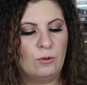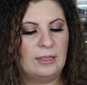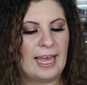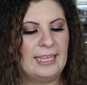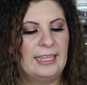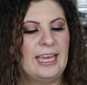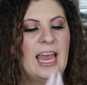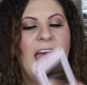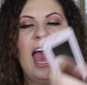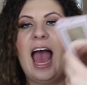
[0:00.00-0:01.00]

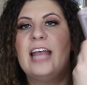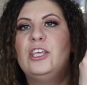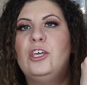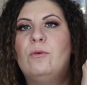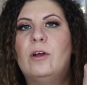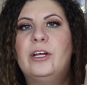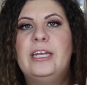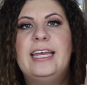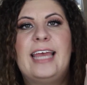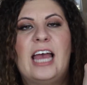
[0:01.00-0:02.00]
lightly and you are
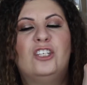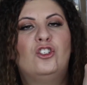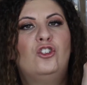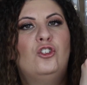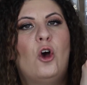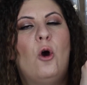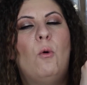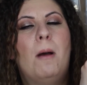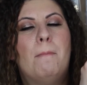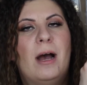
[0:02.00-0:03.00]
gonna get
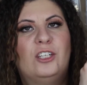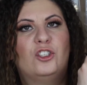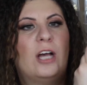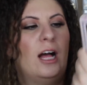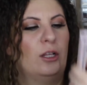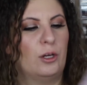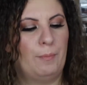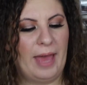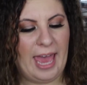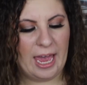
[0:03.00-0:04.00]
so much color
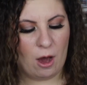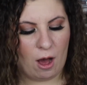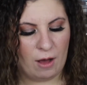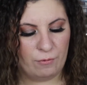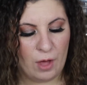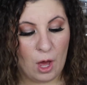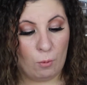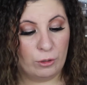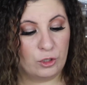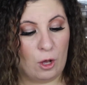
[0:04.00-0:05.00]
payoff,
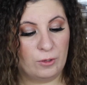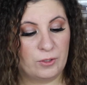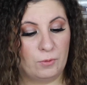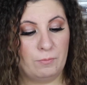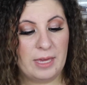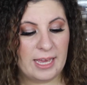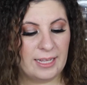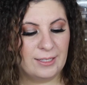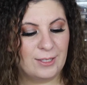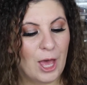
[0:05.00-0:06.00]
which also
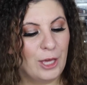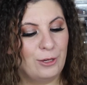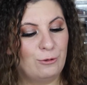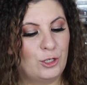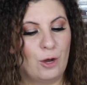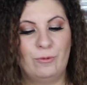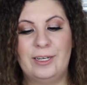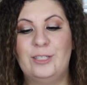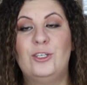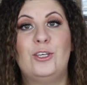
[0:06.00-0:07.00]
means you don't
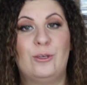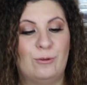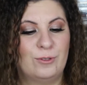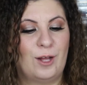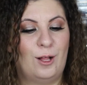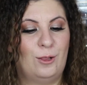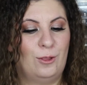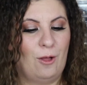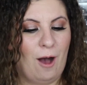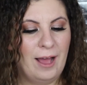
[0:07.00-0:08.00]
need to use a
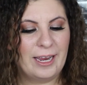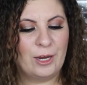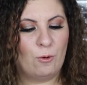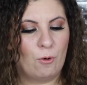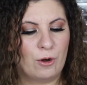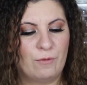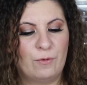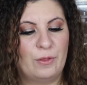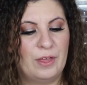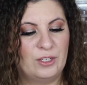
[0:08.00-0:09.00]
lot in order
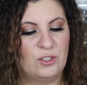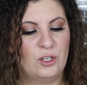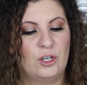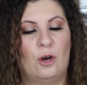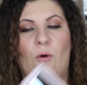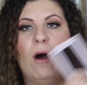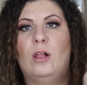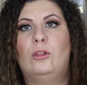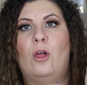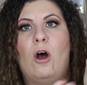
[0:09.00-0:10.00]
for this to go a
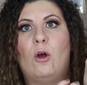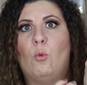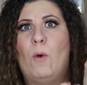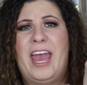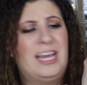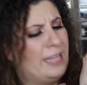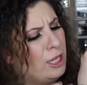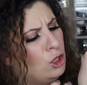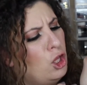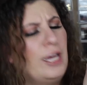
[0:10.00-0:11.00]
long way.
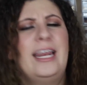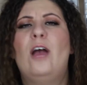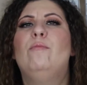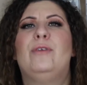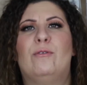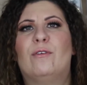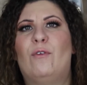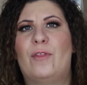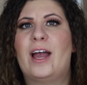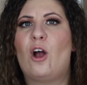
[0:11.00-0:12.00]
Like, look at how
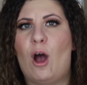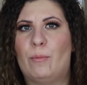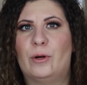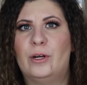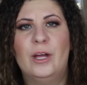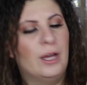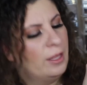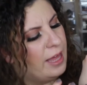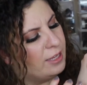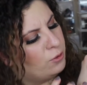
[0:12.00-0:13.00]
beautiful that copper,
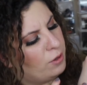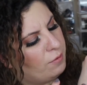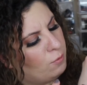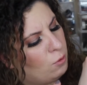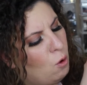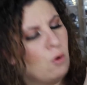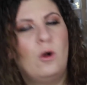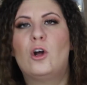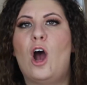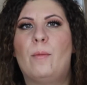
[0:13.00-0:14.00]
that sort of
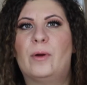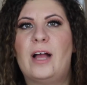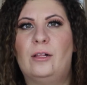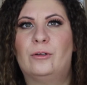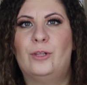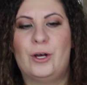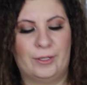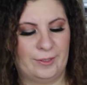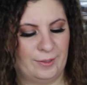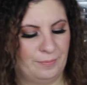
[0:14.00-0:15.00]
coral copper color
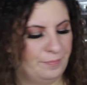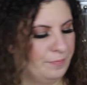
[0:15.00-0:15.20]
looks.